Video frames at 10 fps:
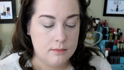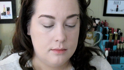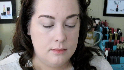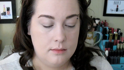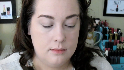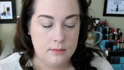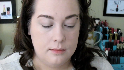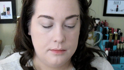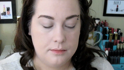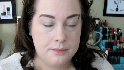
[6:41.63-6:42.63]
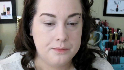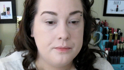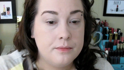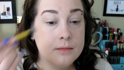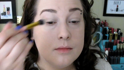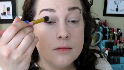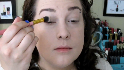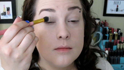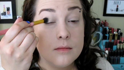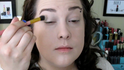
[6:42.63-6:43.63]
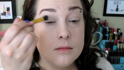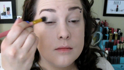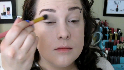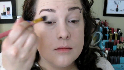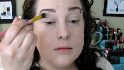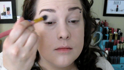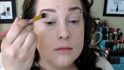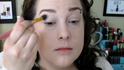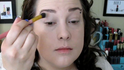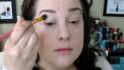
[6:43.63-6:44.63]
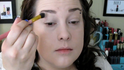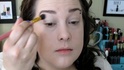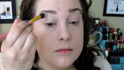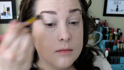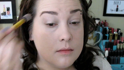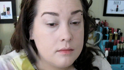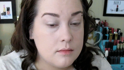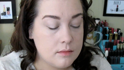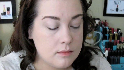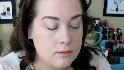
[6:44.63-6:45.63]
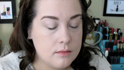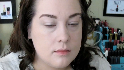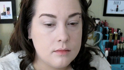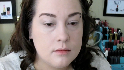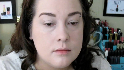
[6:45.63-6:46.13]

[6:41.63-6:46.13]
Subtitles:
(silence)